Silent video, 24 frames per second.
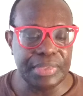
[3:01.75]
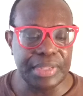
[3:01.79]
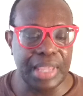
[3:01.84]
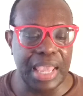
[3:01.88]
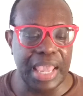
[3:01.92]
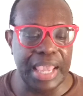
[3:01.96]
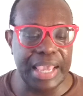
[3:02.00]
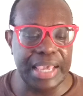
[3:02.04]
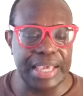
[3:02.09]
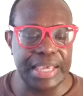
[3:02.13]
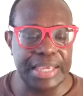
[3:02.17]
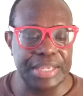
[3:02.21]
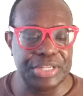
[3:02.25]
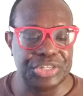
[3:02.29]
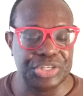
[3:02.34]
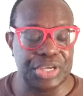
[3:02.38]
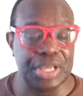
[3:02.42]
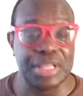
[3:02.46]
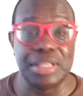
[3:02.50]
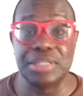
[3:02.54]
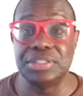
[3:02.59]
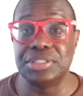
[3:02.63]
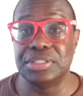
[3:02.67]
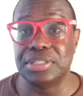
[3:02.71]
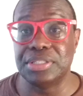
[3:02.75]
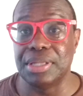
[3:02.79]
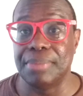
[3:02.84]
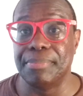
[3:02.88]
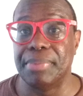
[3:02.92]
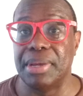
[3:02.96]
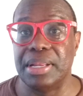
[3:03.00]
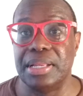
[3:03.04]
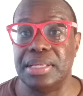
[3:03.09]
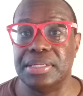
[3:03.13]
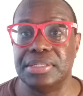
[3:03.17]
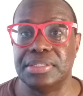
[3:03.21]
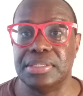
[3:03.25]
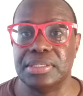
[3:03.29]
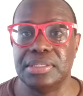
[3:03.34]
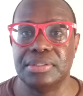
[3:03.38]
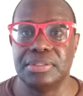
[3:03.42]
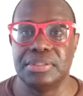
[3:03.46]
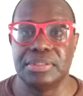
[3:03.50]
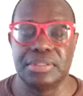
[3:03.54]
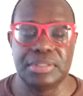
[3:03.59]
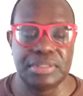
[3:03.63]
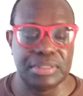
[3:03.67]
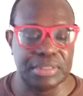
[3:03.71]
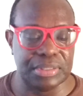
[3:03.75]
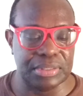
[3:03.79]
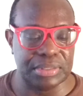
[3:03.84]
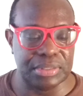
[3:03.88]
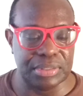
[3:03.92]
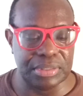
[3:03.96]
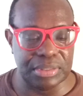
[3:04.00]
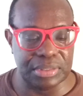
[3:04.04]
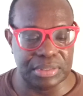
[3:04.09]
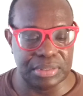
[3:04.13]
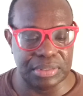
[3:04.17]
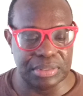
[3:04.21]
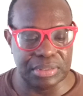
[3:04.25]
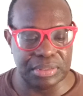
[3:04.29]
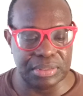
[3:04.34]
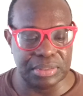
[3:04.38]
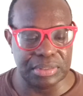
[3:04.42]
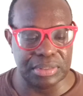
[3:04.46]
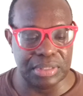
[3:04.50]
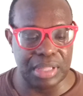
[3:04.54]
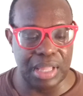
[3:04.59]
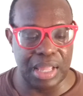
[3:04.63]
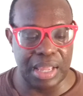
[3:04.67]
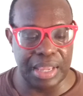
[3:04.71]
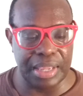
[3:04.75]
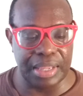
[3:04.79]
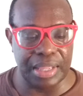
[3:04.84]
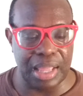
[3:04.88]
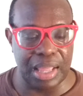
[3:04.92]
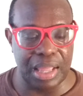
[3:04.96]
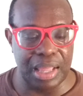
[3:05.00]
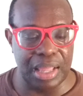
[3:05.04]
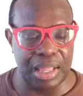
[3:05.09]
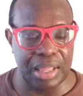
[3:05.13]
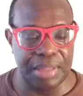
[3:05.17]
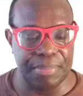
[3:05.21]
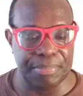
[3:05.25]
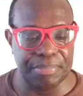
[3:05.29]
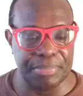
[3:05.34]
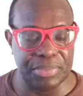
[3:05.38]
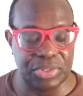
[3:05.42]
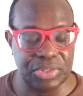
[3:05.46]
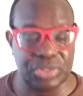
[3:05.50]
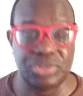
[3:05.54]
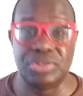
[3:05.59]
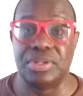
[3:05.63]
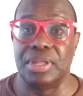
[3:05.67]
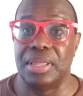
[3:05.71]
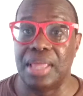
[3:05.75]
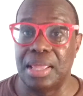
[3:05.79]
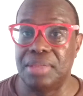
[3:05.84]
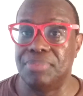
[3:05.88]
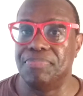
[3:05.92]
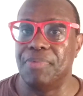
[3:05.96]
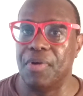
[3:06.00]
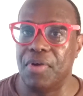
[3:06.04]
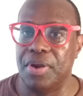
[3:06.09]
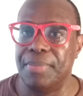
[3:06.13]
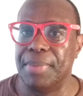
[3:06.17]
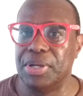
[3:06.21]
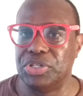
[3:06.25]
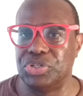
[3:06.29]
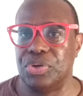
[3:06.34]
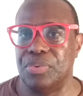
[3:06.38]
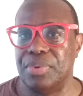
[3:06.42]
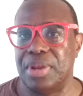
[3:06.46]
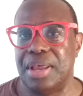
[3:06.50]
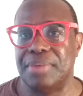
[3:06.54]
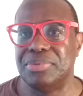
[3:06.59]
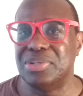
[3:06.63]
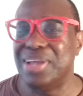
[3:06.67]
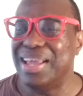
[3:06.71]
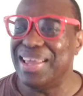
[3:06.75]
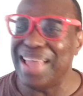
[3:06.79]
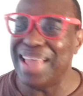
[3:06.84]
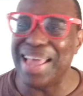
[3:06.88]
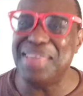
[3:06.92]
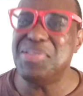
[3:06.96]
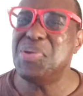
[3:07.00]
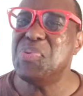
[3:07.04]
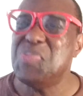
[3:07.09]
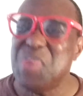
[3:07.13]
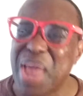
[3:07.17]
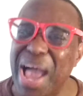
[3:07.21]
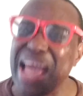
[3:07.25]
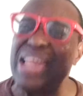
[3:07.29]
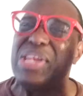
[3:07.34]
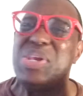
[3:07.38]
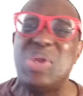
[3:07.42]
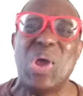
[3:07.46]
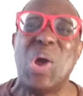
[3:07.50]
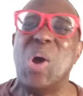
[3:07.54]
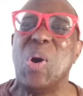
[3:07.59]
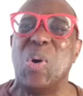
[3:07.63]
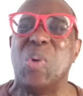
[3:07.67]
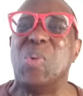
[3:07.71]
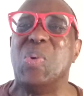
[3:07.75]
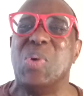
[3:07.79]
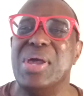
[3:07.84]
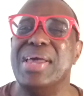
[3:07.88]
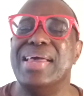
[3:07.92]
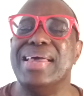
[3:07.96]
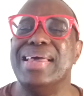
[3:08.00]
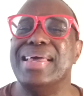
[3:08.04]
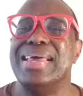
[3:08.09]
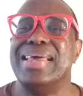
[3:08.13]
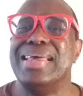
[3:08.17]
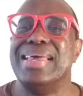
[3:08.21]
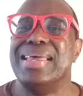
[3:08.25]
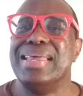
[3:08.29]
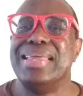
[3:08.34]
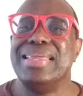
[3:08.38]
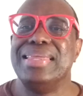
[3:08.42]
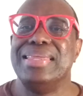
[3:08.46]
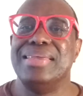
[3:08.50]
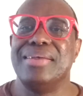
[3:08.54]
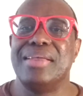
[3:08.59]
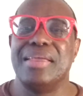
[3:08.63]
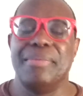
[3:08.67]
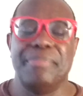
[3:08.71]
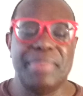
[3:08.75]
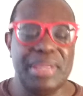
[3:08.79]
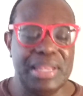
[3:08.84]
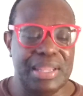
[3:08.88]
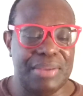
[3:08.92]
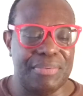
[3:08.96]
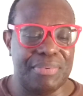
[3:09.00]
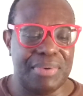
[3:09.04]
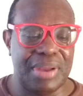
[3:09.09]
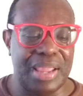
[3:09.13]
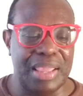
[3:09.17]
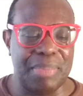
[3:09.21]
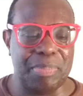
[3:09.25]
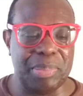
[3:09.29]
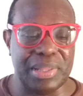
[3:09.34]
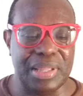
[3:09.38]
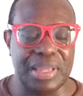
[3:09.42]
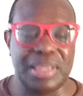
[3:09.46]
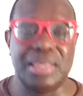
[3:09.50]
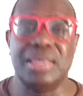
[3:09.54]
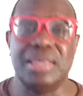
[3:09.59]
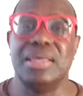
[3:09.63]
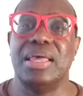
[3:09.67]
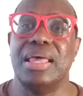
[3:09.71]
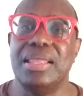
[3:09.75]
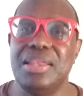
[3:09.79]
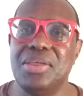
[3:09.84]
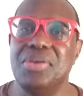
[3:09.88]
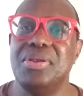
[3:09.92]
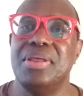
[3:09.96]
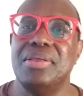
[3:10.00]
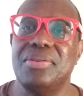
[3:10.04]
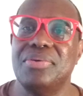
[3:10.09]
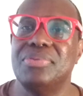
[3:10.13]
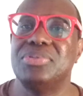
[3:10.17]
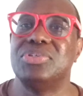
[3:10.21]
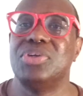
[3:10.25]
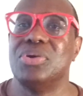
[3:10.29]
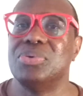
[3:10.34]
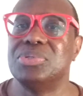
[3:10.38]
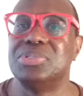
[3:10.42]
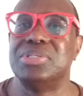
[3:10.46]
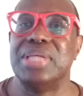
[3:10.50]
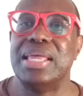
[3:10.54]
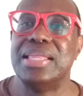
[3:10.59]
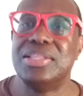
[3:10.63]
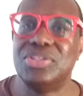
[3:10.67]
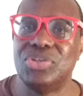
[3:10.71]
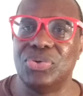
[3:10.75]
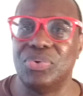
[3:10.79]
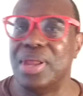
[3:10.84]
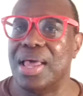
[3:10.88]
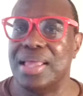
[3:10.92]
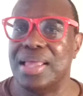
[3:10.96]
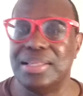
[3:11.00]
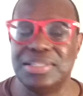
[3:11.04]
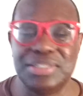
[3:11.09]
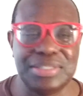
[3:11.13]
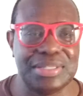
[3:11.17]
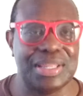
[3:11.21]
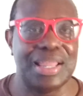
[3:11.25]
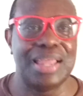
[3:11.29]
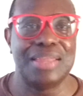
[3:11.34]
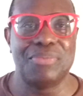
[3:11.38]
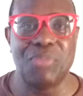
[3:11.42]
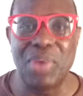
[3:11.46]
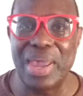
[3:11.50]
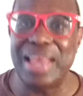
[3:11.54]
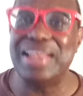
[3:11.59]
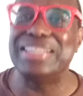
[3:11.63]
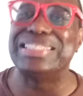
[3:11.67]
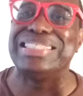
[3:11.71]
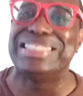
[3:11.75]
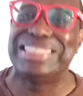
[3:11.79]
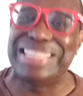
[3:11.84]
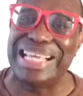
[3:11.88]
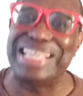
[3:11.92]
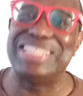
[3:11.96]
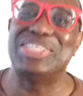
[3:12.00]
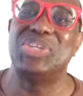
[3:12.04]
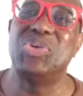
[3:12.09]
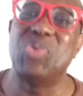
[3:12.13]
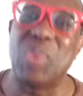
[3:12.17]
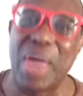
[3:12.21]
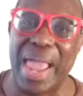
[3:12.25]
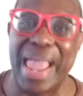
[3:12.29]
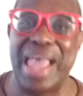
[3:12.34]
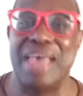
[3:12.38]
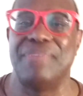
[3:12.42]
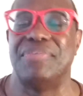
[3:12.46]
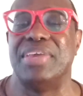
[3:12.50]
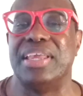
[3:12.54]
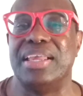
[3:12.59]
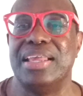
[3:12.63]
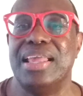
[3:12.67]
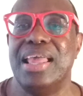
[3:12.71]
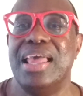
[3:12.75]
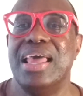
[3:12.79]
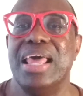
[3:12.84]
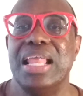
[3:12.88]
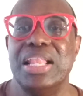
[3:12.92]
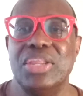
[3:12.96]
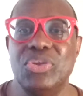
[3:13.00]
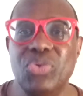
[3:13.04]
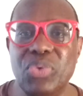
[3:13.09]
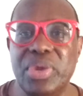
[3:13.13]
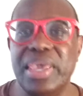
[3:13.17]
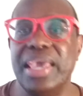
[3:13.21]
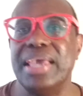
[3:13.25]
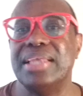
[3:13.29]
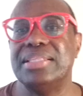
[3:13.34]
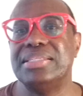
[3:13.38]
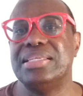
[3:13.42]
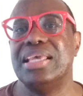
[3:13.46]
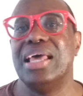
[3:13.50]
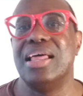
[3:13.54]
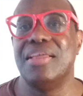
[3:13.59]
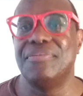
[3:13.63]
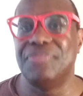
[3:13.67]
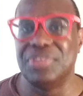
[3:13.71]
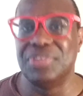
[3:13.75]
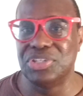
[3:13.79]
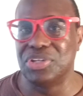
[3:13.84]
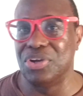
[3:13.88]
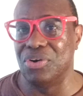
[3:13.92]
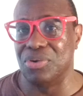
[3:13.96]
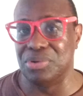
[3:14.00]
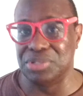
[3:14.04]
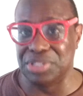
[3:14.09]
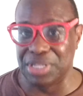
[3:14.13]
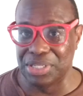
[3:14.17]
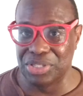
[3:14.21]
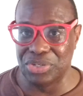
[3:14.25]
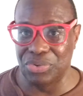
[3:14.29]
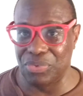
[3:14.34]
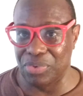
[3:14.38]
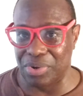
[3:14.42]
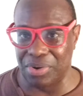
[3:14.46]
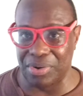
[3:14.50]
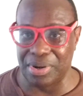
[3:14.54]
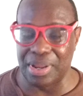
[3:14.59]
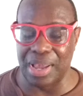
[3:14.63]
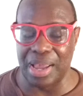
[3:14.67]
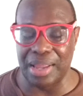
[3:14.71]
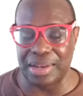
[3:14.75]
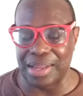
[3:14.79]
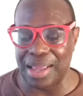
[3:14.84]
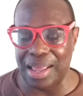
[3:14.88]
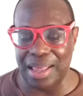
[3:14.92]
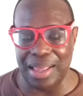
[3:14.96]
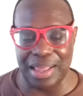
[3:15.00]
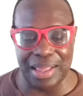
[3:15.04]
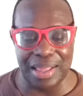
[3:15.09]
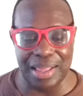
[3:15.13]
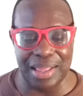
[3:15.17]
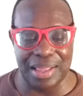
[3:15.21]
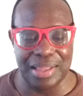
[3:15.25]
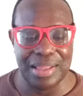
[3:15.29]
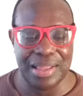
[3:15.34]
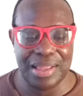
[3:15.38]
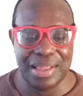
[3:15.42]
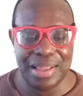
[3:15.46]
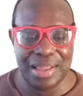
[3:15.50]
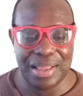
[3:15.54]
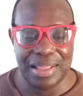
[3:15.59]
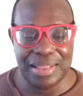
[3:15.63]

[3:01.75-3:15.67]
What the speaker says: Age, unless somebody's lying. I very much know what I'm like. How do you not know you're committing rape? Like, how do you not know this girl's into it? What kind of sex are you having that you can't tell if this girl's into it or not?